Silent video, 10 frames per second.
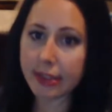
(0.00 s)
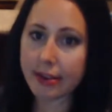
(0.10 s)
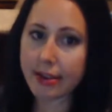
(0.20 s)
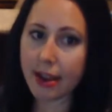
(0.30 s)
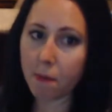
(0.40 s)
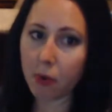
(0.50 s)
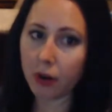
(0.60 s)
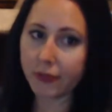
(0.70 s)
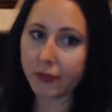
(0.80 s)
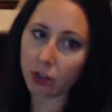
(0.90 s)
the number
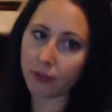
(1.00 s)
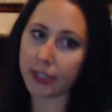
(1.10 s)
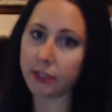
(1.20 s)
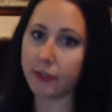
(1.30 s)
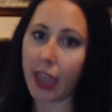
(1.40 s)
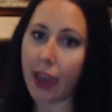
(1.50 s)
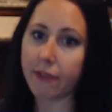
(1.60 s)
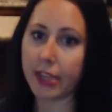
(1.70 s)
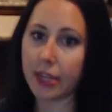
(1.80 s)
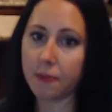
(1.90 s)
of servings of
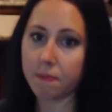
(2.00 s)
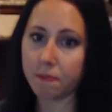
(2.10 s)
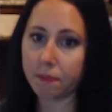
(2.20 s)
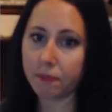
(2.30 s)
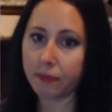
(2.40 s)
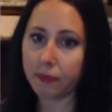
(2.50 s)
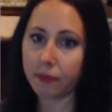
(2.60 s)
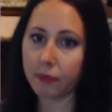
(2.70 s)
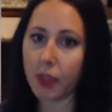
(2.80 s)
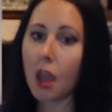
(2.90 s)
caffeine.
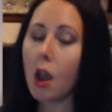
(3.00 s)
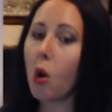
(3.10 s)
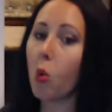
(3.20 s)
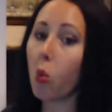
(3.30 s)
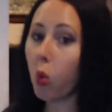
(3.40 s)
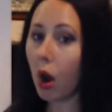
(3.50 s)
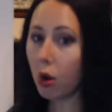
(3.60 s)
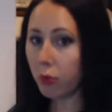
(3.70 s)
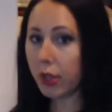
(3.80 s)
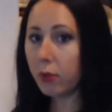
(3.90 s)

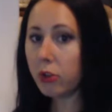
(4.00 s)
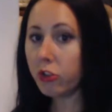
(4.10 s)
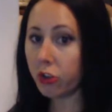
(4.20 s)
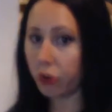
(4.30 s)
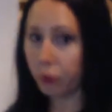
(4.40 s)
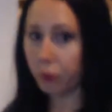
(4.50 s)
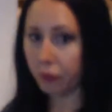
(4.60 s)
What we would do